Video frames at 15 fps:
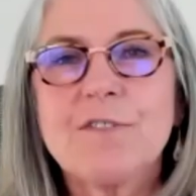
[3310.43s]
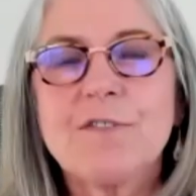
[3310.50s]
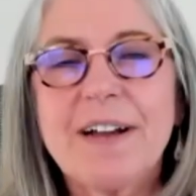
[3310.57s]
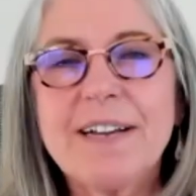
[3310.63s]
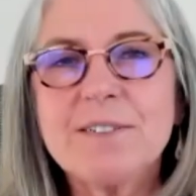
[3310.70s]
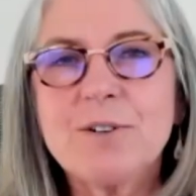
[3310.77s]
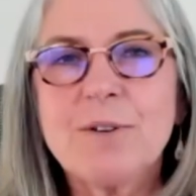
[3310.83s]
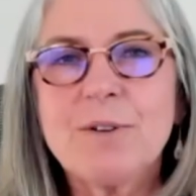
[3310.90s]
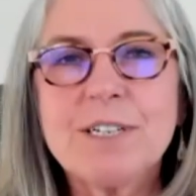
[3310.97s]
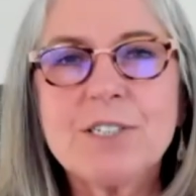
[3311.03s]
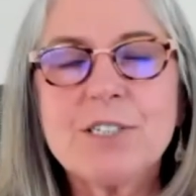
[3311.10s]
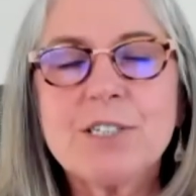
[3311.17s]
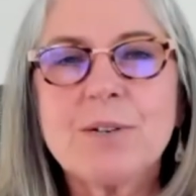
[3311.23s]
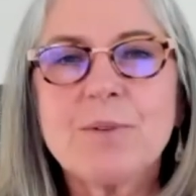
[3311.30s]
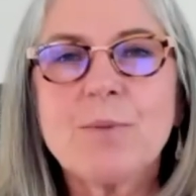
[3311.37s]
final
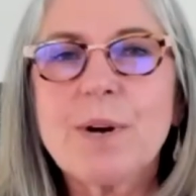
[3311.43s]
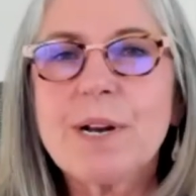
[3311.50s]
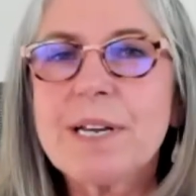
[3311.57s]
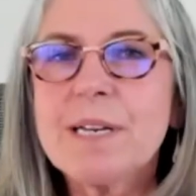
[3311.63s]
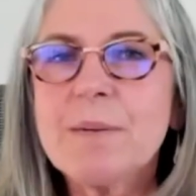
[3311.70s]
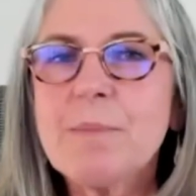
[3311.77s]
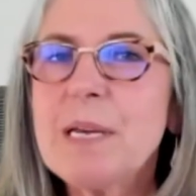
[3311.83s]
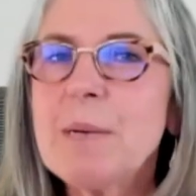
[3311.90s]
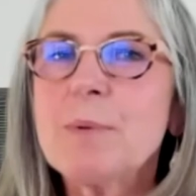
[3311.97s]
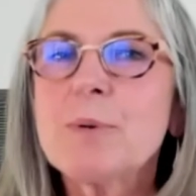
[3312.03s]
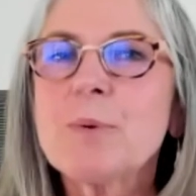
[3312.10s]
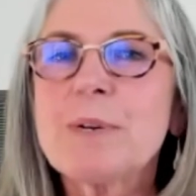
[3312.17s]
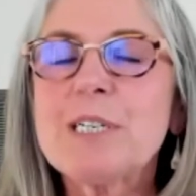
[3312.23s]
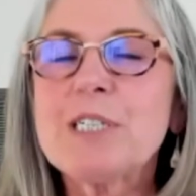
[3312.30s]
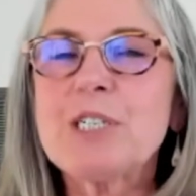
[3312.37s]
question Where can people
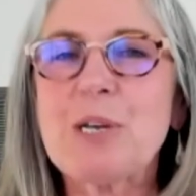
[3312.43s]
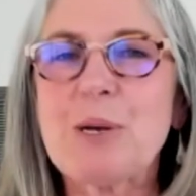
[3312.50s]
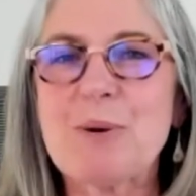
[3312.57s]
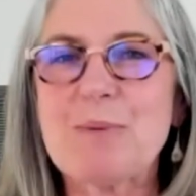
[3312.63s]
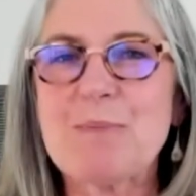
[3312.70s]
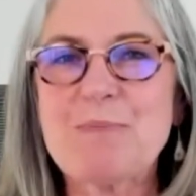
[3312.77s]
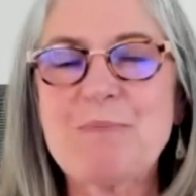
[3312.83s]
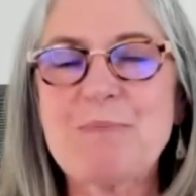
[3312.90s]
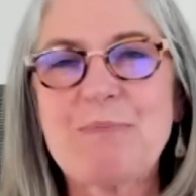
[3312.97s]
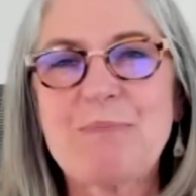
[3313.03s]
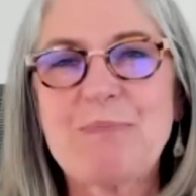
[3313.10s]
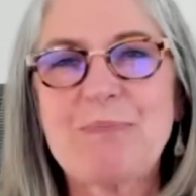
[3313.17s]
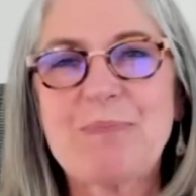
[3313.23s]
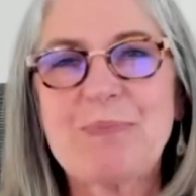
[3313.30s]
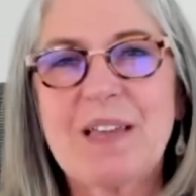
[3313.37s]
reach you?
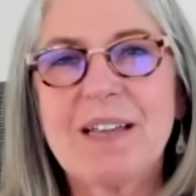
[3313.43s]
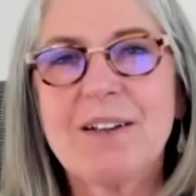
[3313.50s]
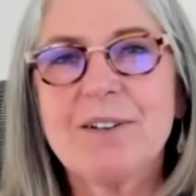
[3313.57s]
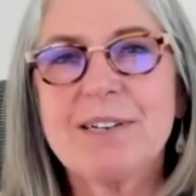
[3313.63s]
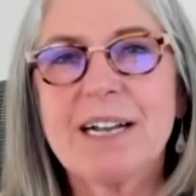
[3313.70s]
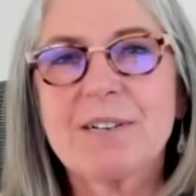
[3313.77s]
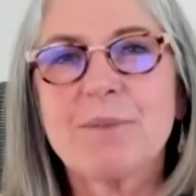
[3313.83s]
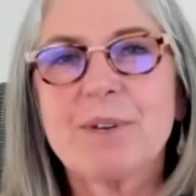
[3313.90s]
and connect